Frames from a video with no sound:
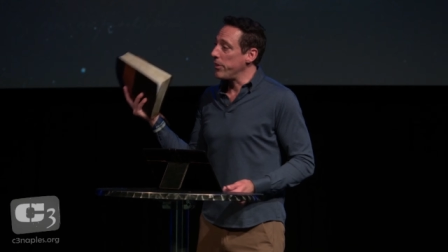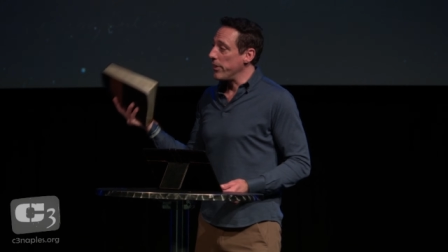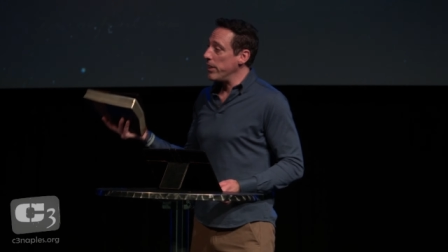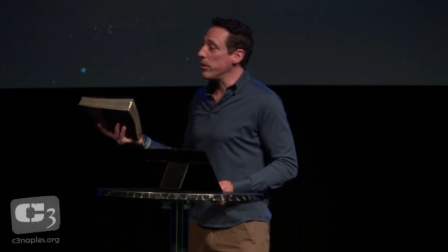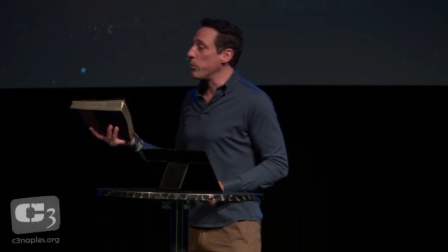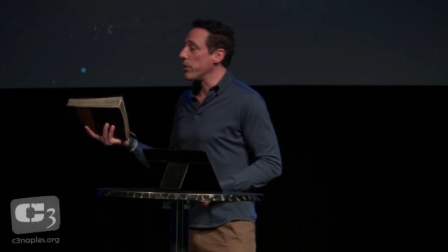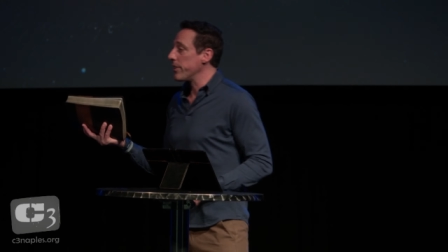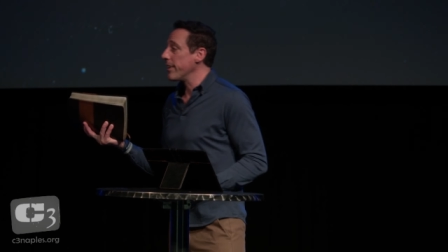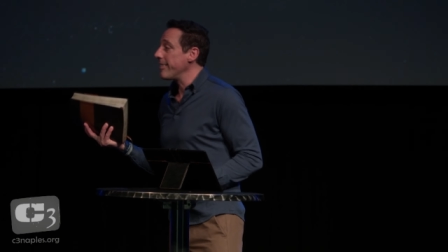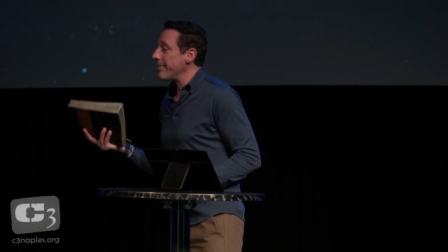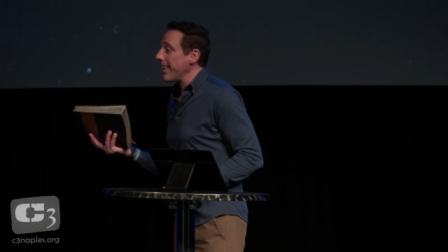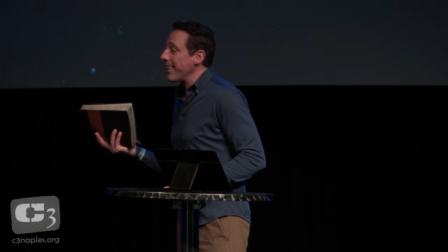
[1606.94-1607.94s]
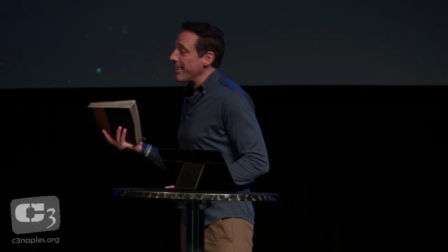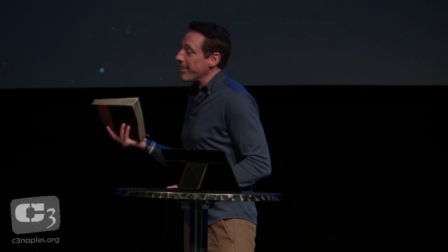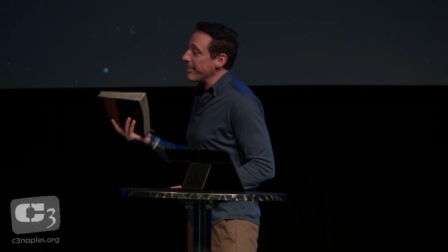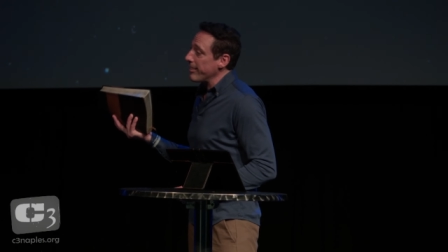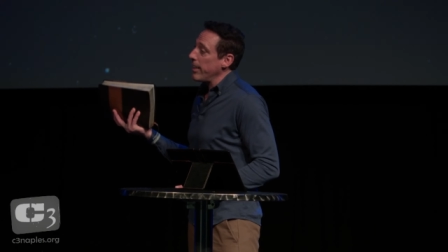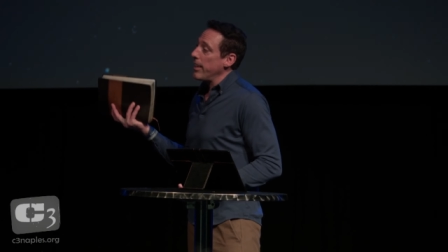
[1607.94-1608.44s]
they're in the Word, they say
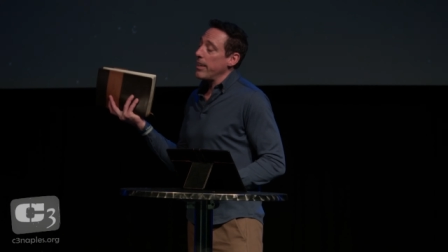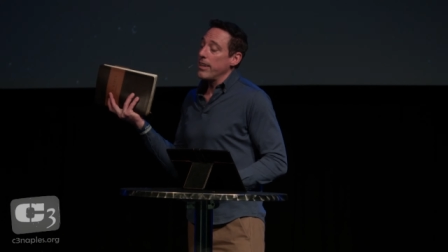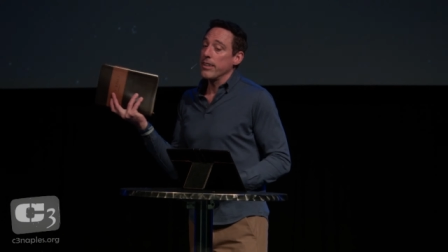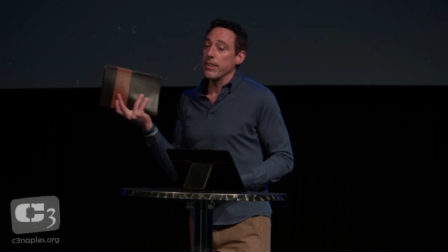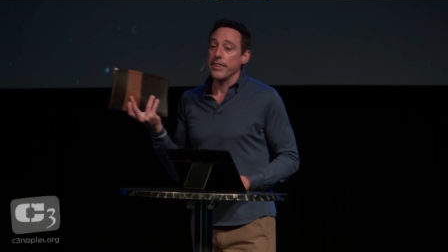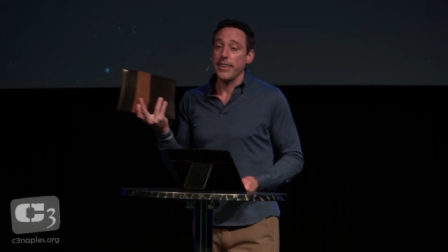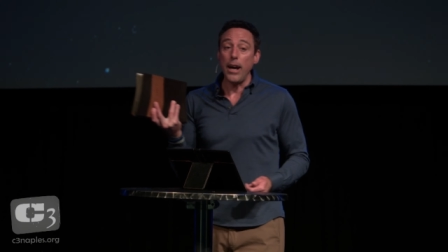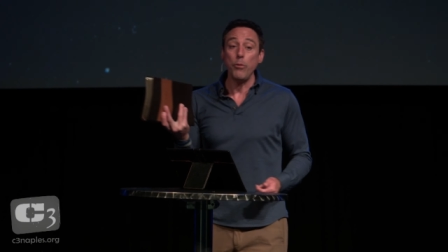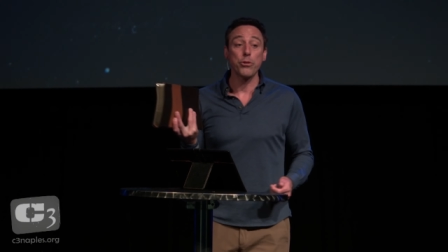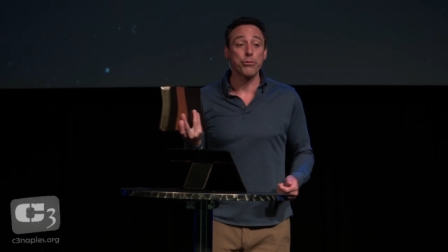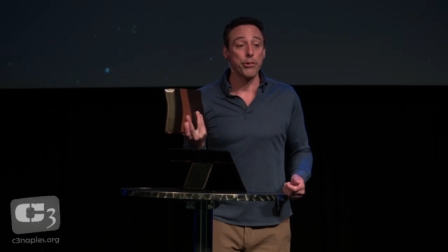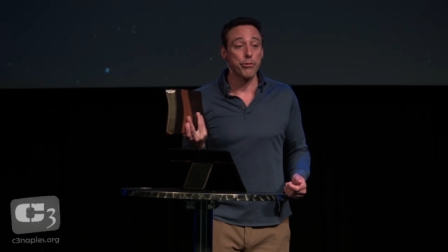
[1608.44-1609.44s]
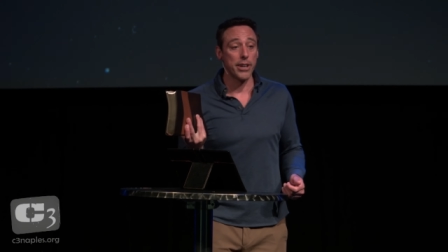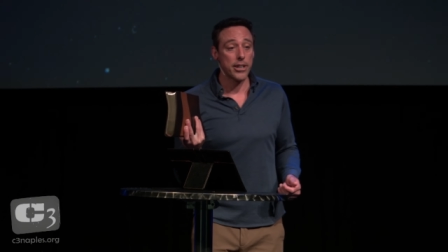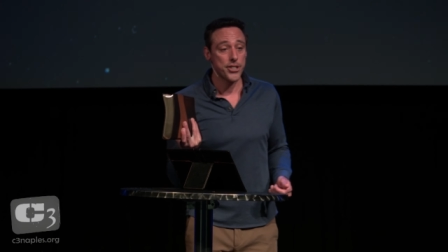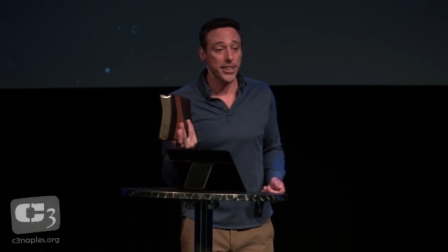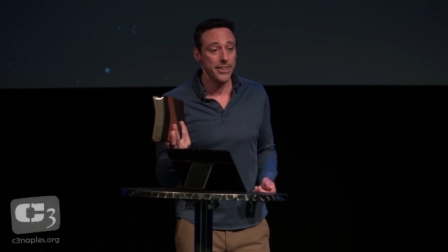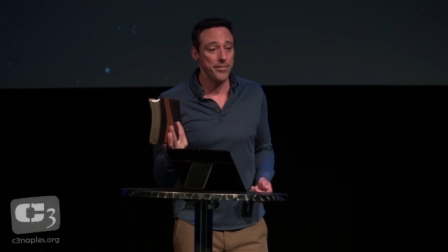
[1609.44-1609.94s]
this. That was
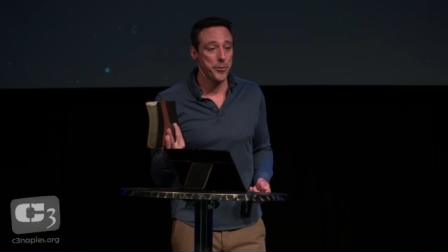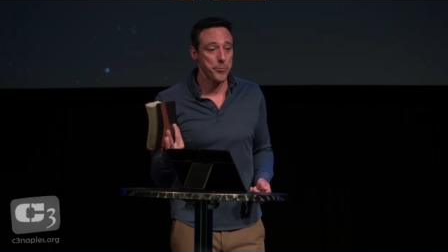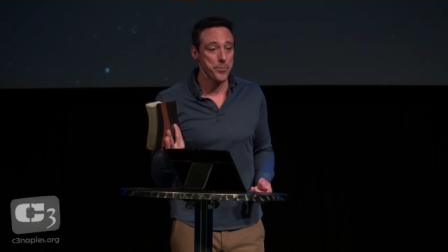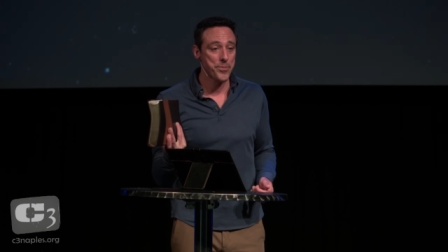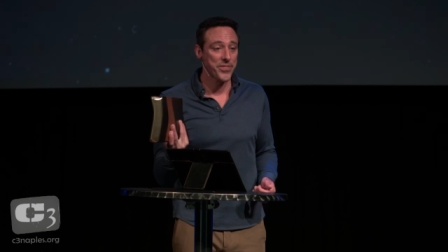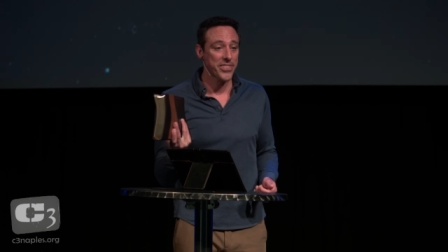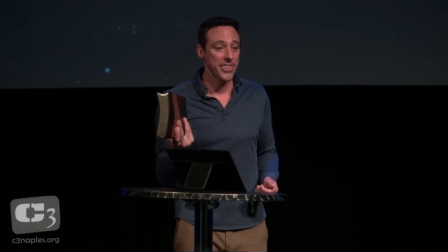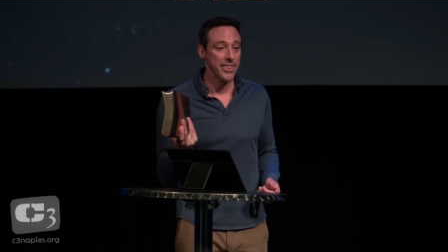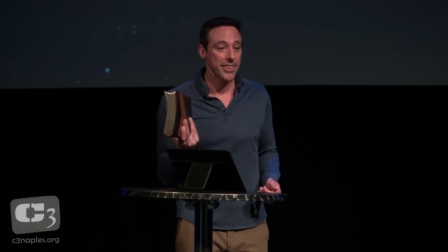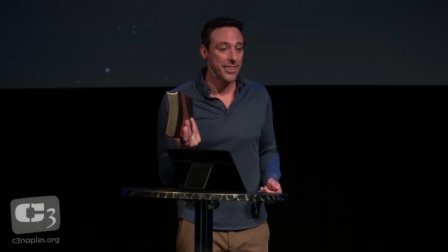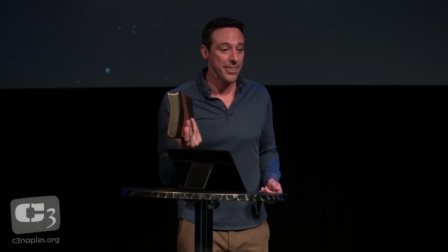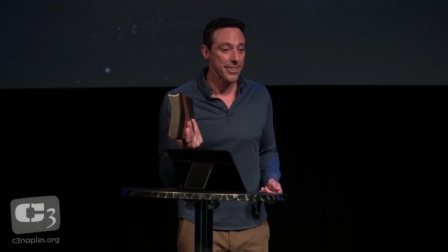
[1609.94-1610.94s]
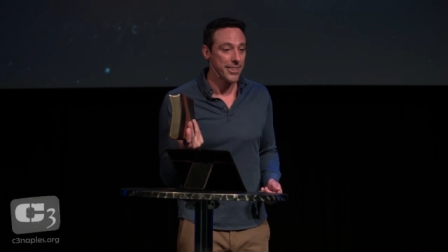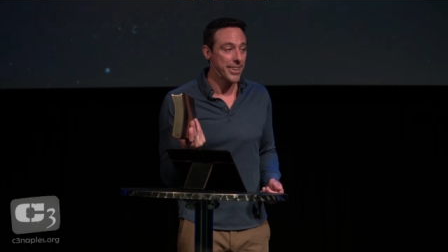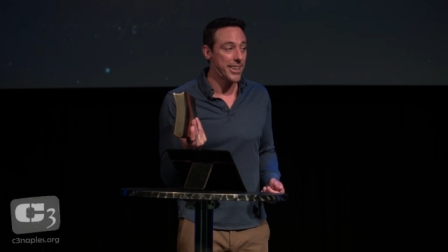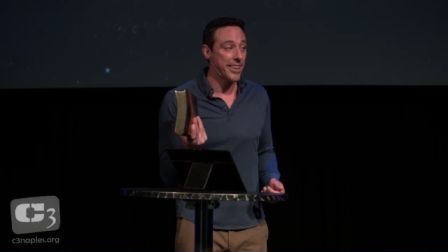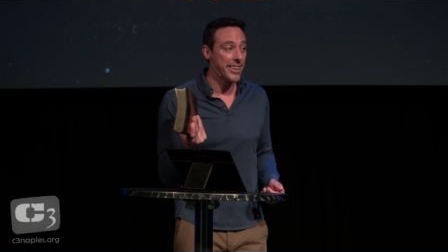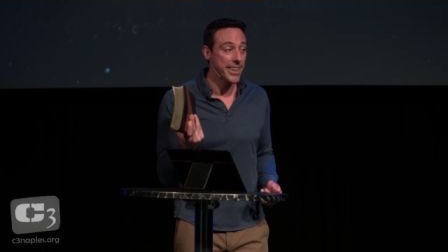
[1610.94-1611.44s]
refreshing. And
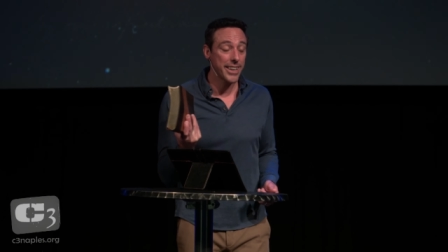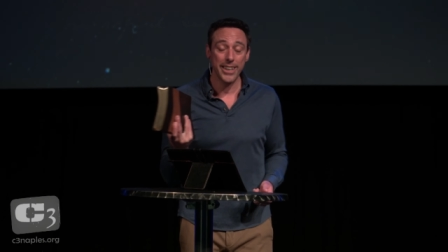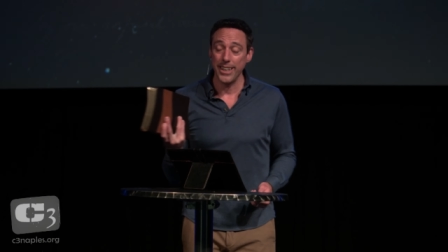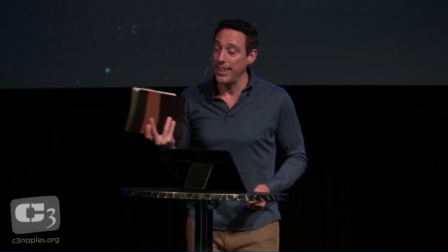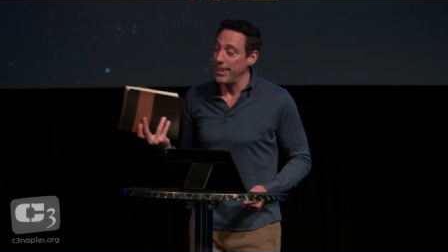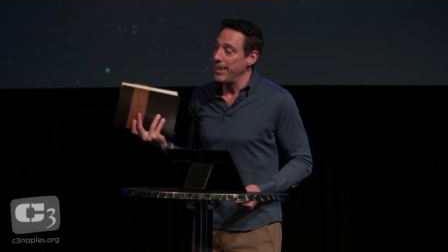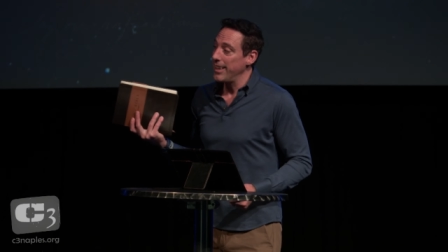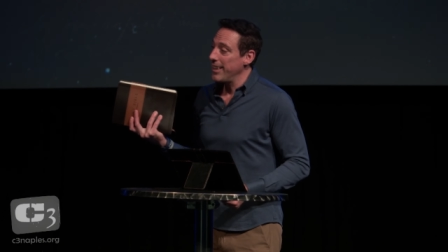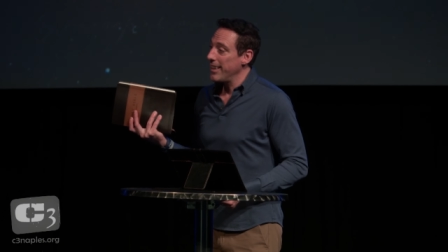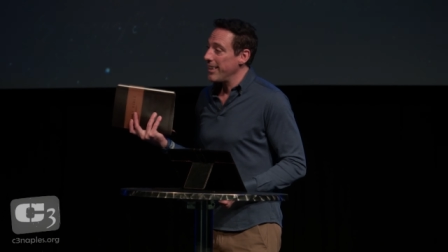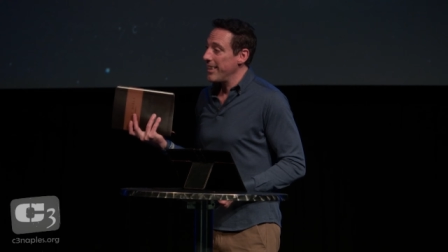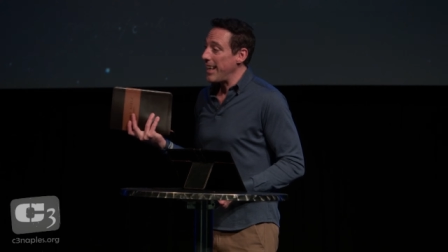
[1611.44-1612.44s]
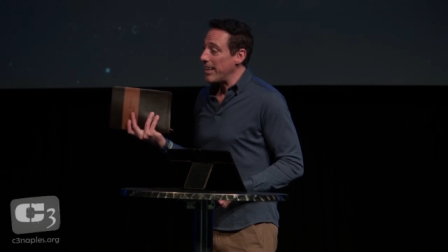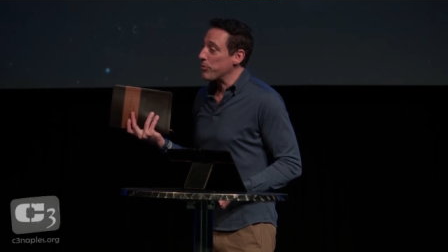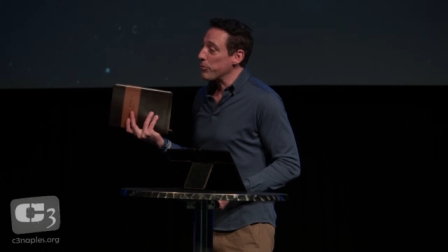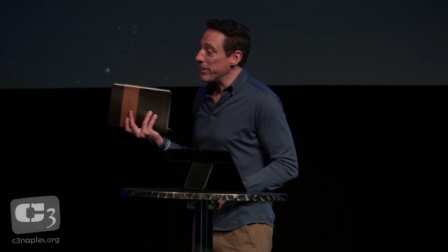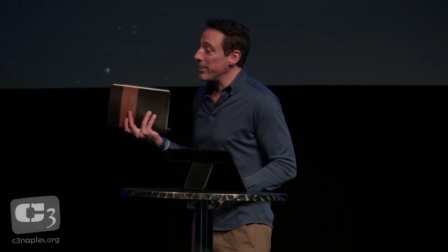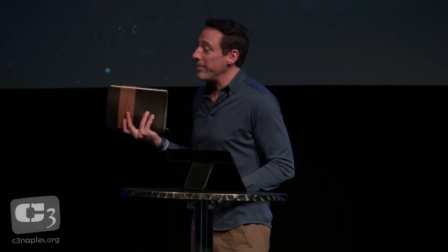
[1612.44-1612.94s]
I think, that's
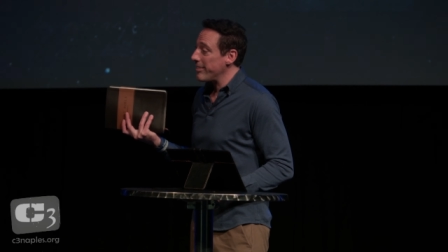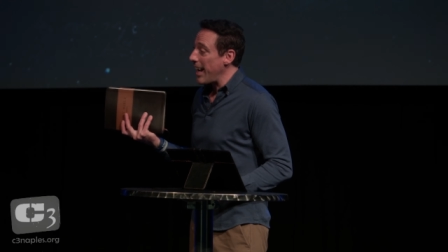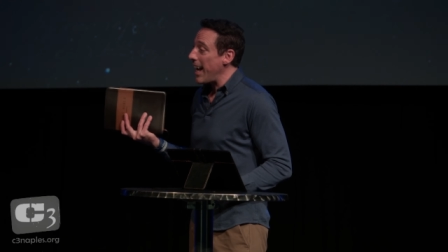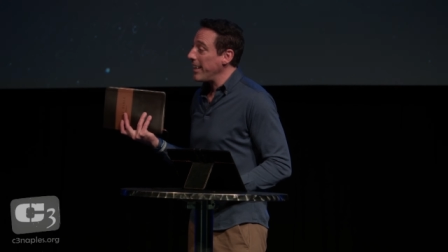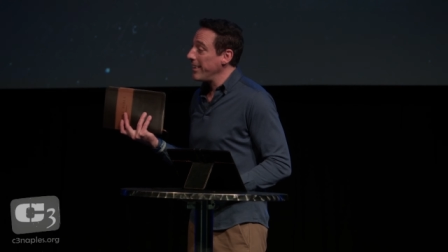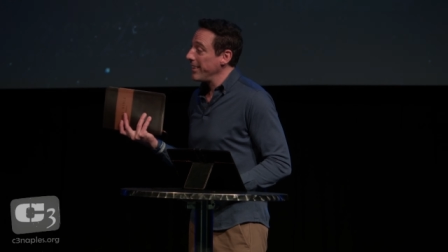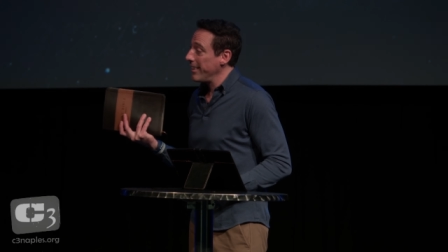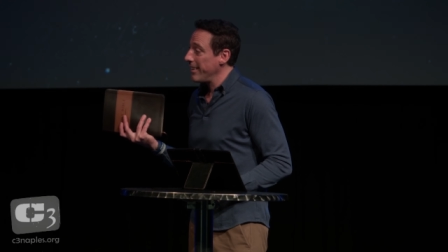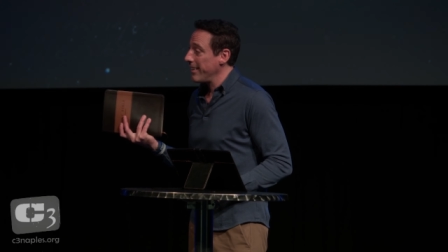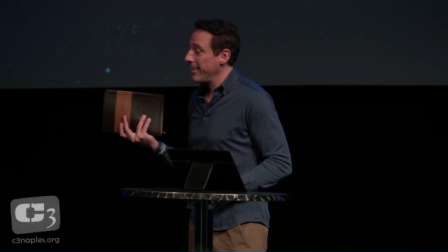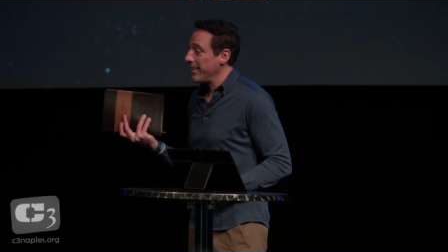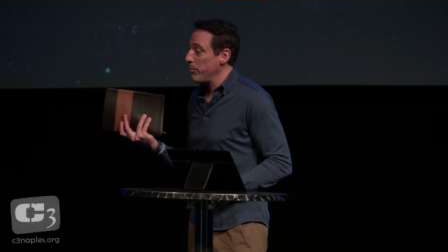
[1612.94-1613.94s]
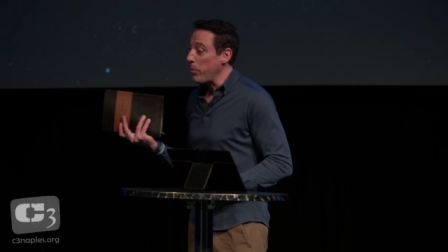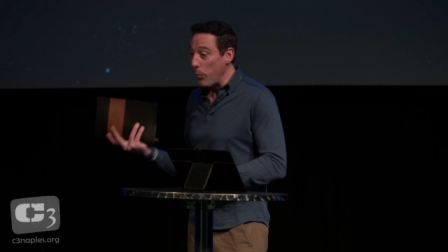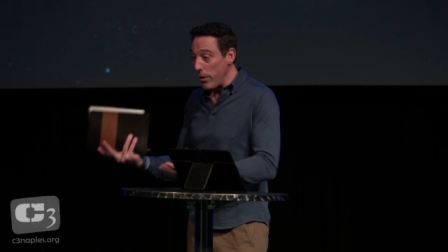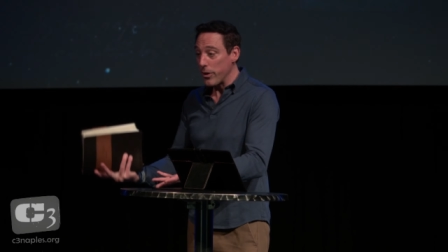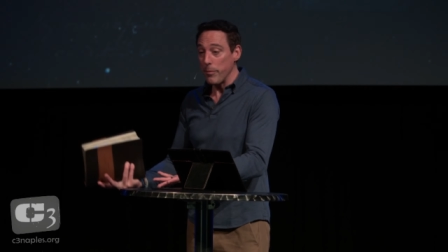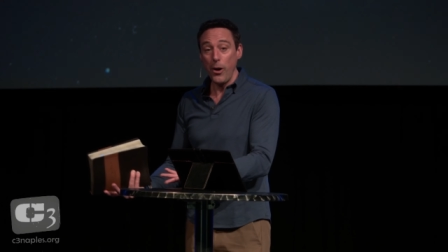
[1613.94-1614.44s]
really sad. But
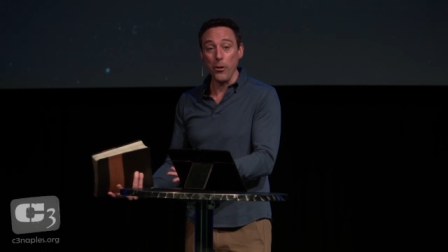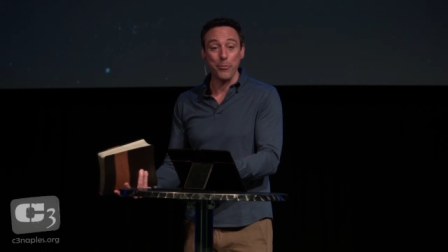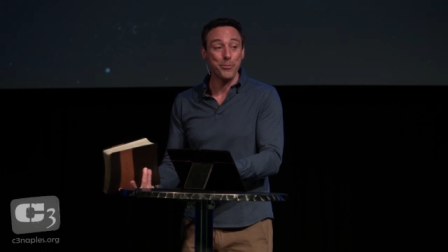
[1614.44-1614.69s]
welcome home.